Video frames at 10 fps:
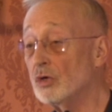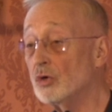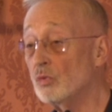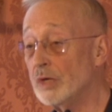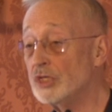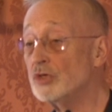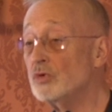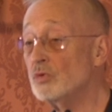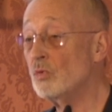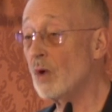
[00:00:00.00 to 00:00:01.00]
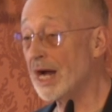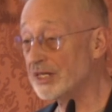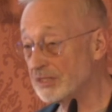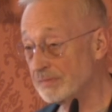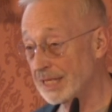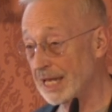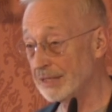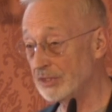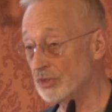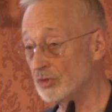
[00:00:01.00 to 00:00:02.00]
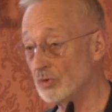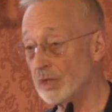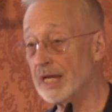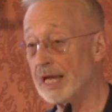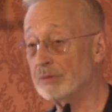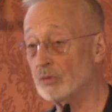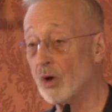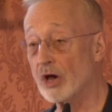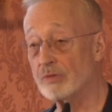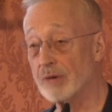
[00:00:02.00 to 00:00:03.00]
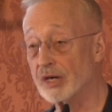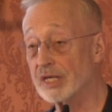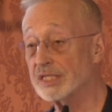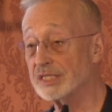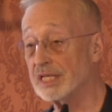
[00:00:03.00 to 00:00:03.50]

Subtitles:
We do want to enable water markets,